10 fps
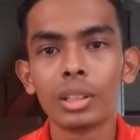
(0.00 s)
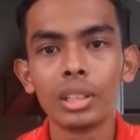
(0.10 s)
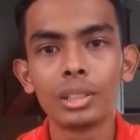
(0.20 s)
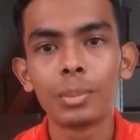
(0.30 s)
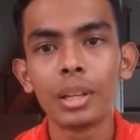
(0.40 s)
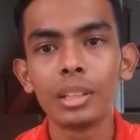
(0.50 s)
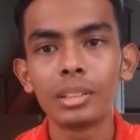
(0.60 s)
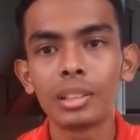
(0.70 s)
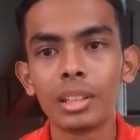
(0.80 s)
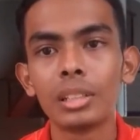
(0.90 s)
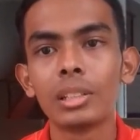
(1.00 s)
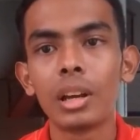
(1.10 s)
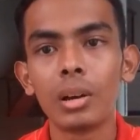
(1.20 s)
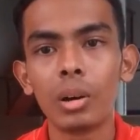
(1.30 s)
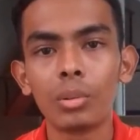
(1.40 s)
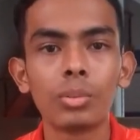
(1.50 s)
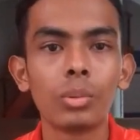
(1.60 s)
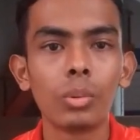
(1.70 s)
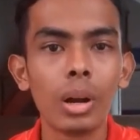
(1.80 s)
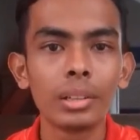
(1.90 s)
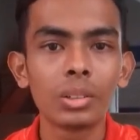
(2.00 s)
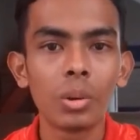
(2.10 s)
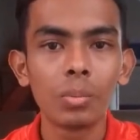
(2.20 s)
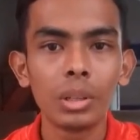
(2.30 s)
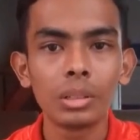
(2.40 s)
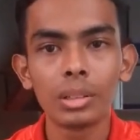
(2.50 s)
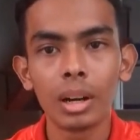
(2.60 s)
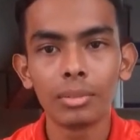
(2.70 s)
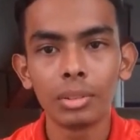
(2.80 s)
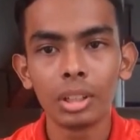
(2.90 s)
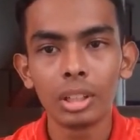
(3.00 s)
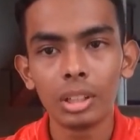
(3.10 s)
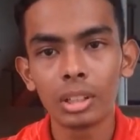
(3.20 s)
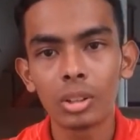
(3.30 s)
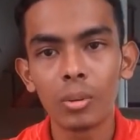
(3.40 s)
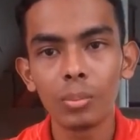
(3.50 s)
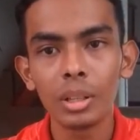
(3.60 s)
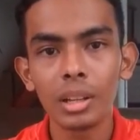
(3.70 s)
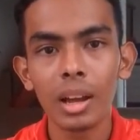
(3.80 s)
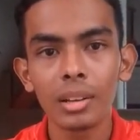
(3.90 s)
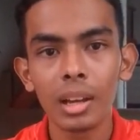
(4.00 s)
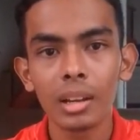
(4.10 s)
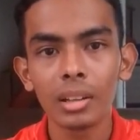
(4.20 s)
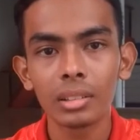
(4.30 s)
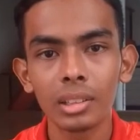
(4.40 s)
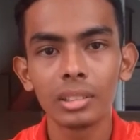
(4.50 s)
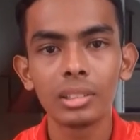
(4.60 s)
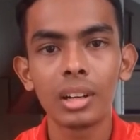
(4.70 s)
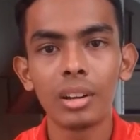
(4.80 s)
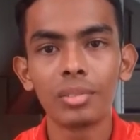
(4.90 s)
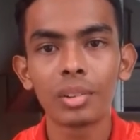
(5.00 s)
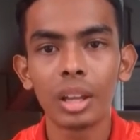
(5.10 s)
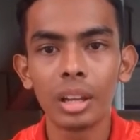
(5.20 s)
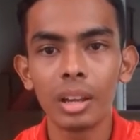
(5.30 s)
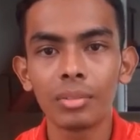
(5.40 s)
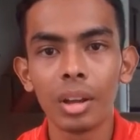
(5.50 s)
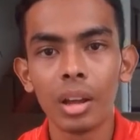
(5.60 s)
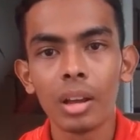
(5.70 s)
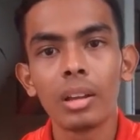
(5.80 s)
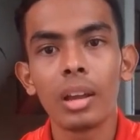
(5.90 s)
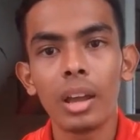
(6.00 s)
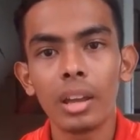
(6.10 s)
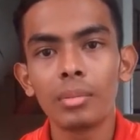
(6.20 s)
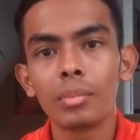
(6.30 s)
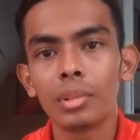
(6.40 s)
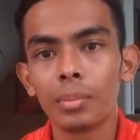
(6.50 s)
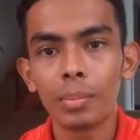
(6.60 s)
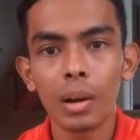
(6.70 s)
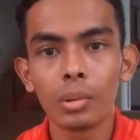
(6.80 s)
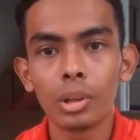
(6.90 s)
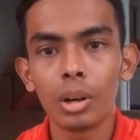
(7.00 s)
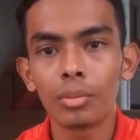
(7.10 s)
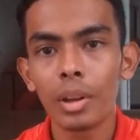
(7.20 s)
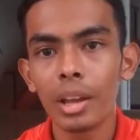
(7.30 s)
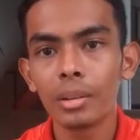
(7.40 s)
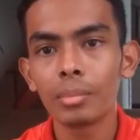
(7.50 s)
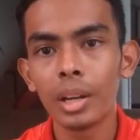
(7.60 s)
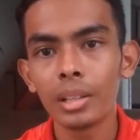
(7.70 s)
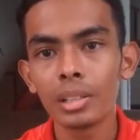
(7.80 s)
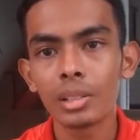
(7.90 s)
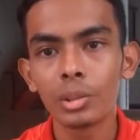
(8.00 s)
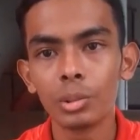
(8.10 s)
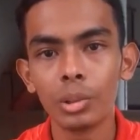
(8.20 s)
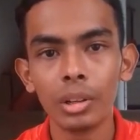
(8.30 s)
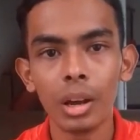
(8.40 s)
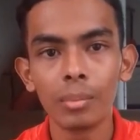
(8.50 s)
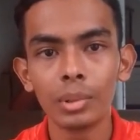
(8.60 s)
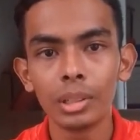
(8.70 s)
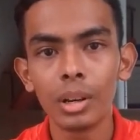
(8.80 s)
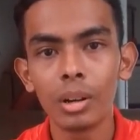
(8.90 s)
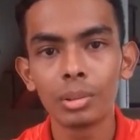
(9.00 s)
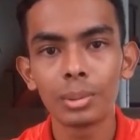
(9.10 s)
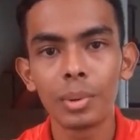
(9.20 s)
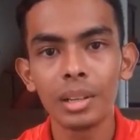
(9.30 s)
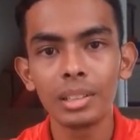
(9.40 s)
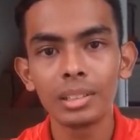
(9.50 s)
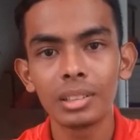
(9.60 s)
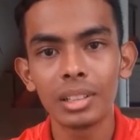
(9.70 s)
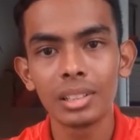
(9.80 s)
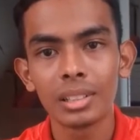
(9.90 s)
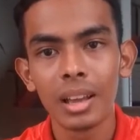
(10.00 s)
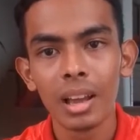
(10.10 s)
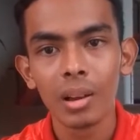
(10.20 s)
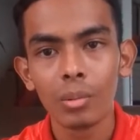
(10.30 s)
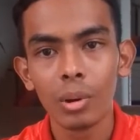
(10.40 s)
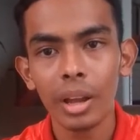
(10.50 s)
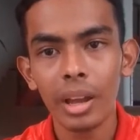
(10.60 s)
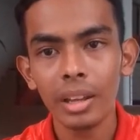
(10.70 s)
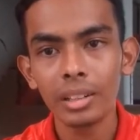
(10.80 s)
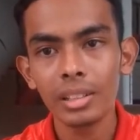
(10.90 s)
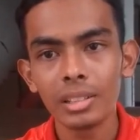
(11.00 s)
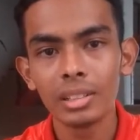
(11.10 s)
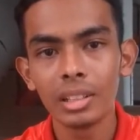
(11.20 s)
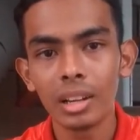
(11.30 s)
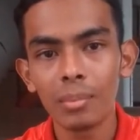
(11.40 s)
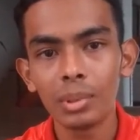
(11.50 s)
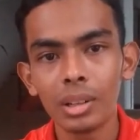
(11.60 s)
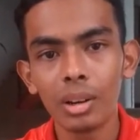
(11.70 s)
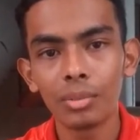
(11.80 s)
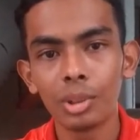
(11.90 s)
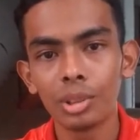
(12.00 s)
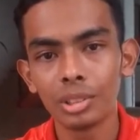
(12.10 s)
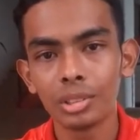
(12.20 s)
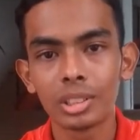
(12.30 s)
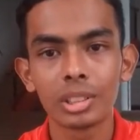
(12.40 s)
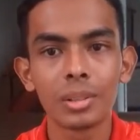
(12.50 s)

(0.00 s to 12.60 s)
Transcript: 3 spanning trees of one complete graph. A complete undirected graph can have n power of n minus 2 number of spanning trees, where n is the number of nodes.